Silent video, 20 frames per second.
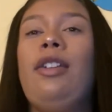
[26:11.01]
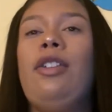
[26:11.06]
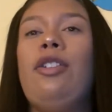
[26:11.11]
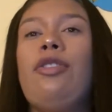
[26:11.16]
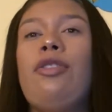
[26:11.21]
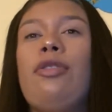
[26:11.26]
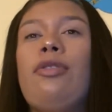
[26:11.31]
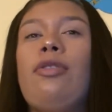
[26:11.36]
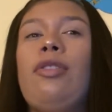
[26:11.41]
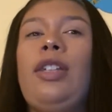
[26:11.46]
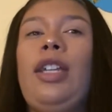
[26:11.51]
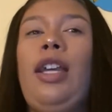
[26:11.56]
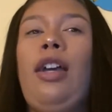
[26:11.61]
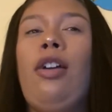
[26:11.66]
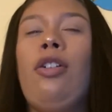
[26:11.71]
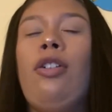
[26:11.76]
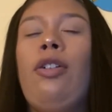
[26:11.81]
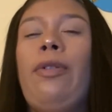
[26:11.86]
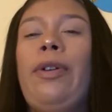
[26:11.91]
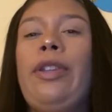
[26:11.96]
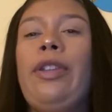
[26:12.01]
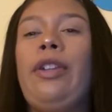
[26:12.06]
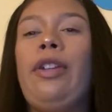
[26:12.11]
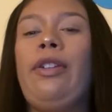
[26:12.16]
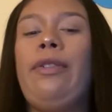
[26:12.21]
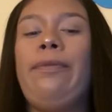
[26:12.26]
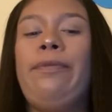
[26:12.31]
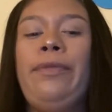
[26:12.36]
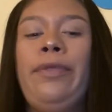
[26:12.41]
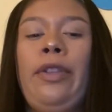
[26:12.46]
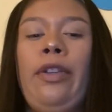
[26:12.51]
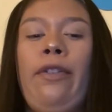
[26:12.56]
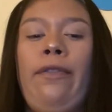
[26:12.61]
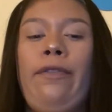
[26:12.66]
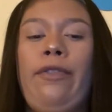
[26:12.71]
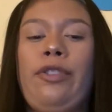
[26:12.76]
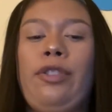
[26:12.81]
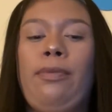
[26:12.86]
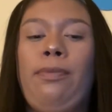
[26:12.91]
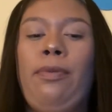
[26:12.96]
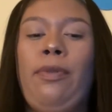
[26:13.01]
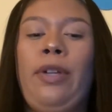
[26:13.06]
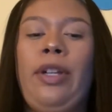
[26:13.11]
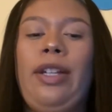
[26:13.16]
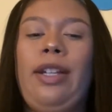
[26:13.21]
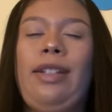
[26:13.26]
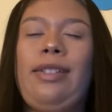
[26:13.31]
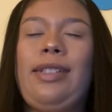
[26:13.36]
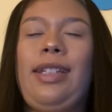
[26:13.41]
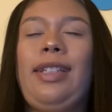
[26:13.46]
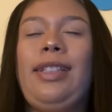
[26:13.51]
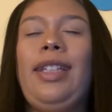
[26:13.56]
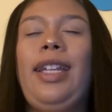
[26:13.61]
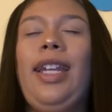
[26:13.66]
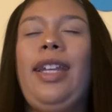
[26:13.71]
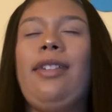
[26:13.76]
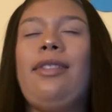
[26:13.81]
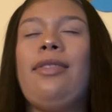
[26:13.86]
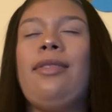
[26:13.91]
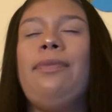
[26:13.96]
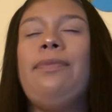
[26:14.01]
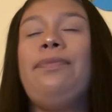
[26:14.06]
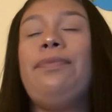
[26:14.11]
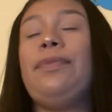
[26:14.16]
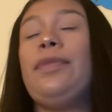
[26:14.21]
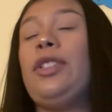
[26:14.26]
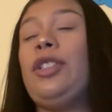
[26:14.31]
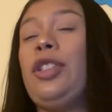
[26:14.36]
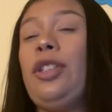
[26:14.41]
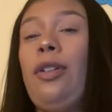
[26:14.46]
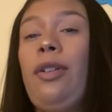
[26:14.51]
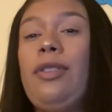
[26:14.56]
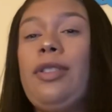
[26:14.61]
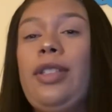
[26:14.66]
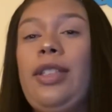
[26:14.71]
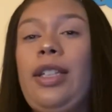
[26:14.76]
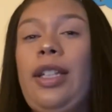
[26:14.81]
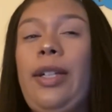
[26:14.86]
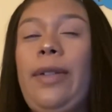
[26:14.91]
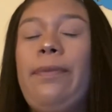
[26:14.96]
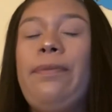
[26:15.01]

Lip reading: She goes, okay, I'll go in there for support. And I was like, thanks. She goes in there,